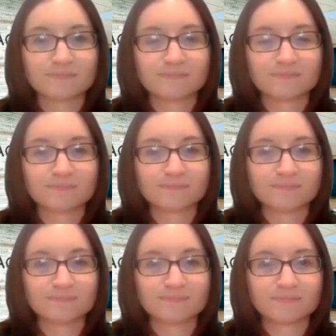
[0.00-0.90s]

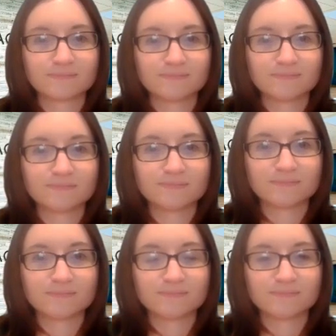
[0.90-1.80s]

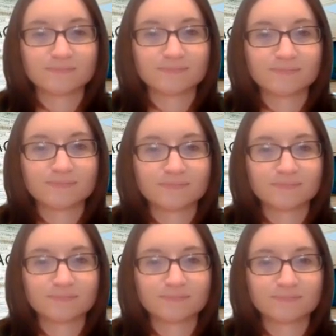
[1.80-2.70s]

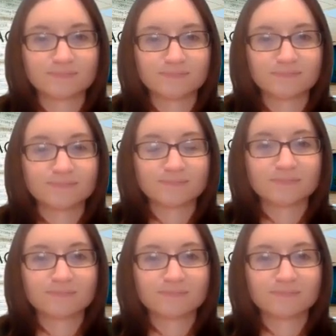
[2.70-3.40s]
This person isn't speaking.